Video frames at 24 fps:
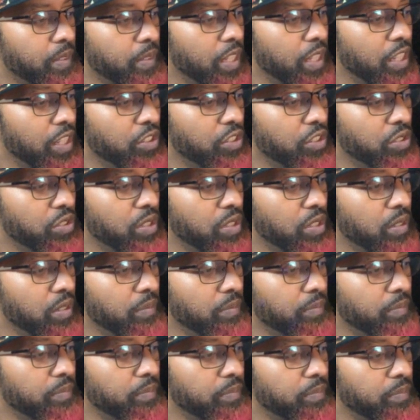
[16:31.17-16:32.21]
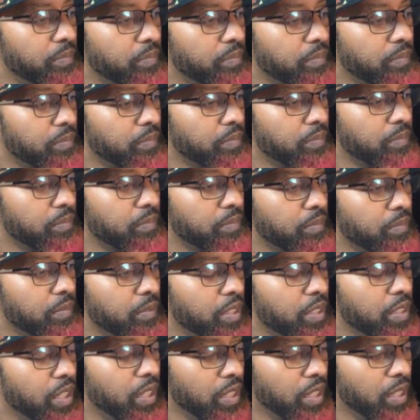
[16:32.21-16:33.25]
Angela.
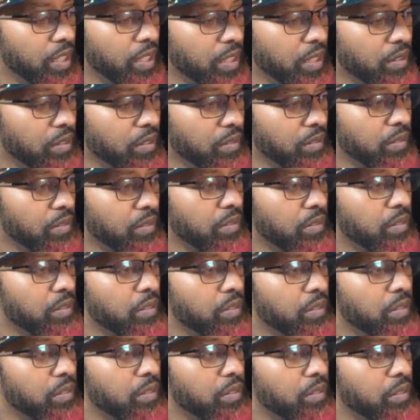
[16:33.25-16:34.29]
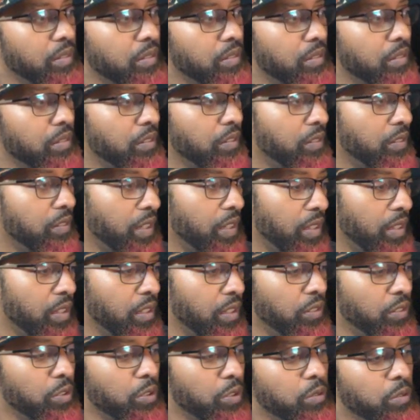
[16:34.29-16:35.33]
Kitty. Send
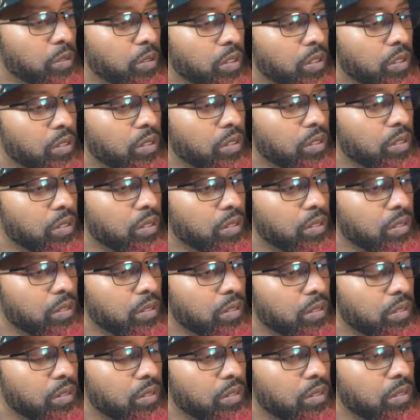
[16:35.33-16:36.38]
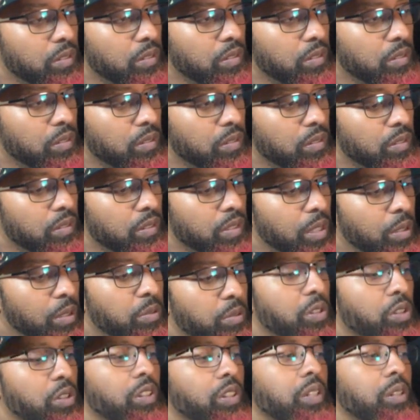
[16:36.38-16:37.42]
this over. We're
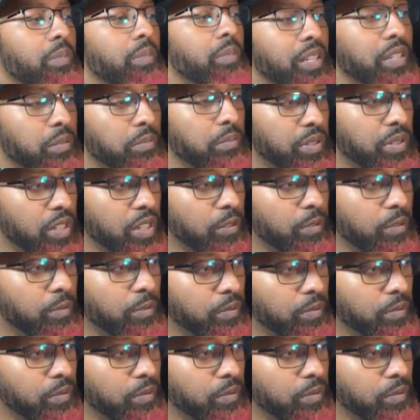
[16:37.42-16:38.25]
talking about some stuff.